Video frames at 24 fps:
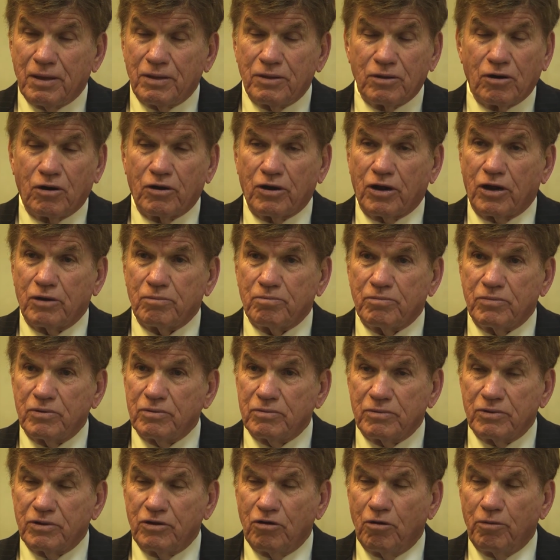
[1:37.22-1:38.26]
No, not
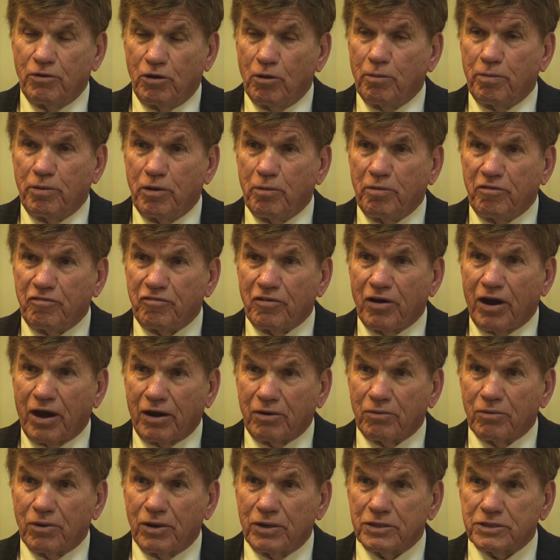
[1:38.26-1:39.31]
you'll be fine,
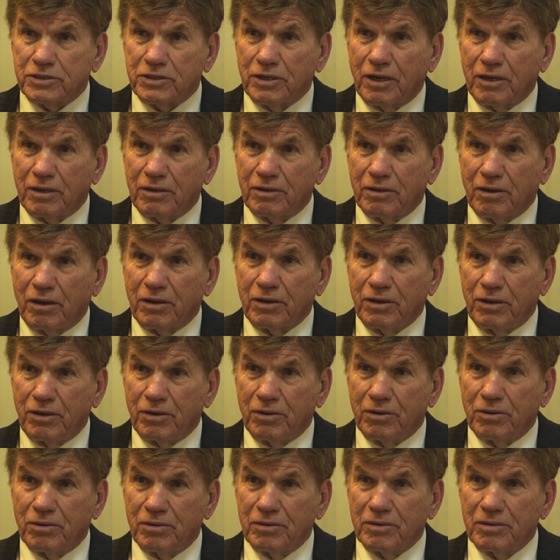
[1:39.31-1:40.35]
Russ, not
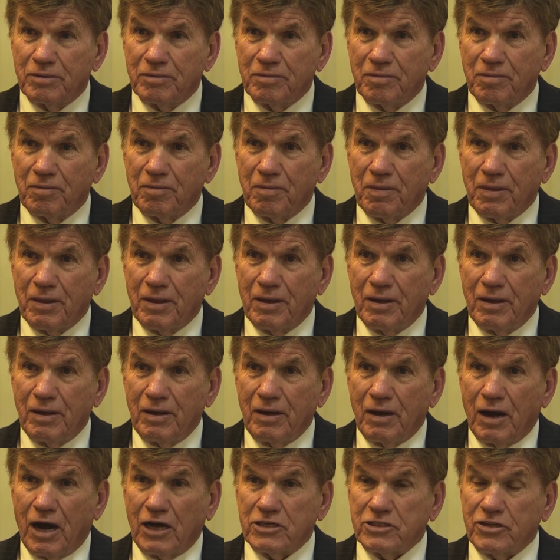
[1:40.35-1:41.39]
you.
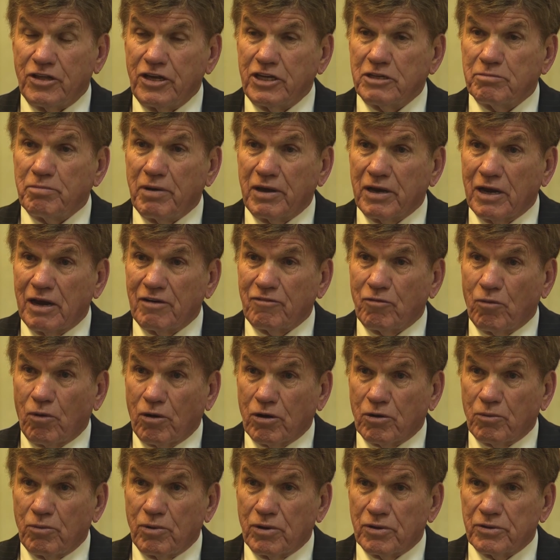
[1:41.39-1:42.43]
I said, these men I've
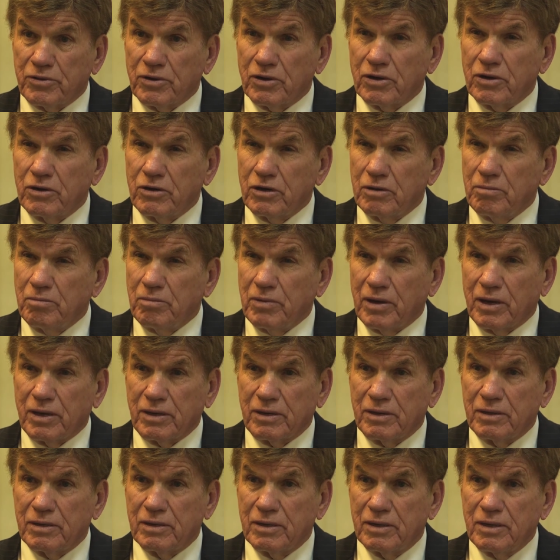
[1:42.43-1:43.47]
worked with, they're good
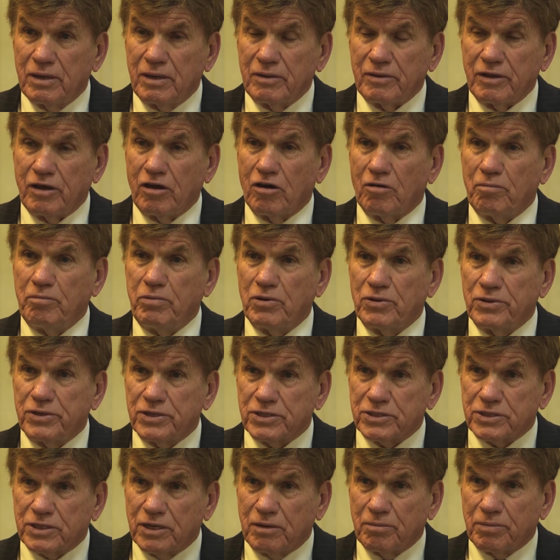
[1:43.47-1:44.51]
men. They helped build
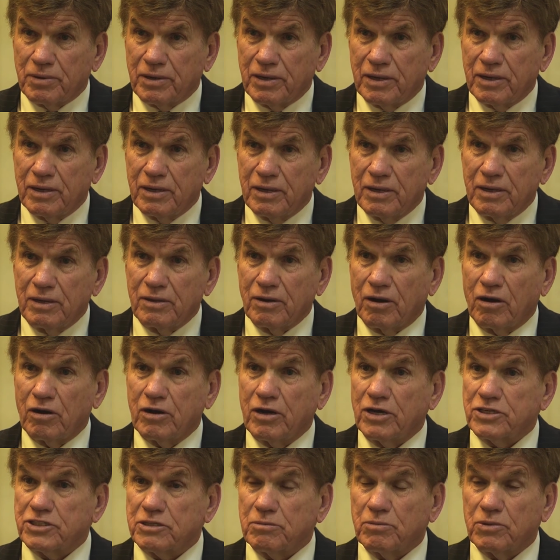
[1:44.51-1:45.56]
this company. Our
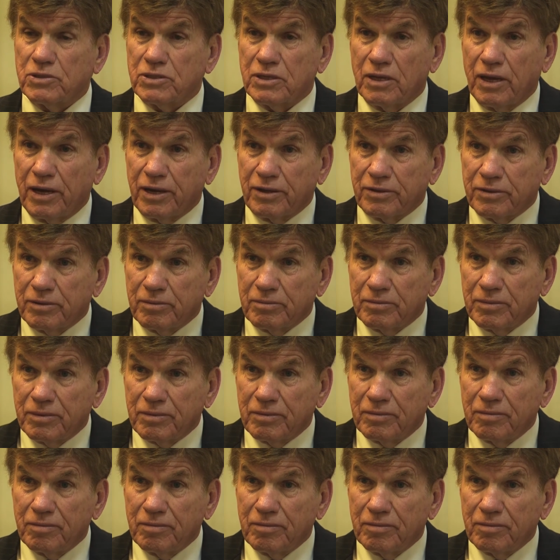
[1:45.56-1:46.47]
customers like them.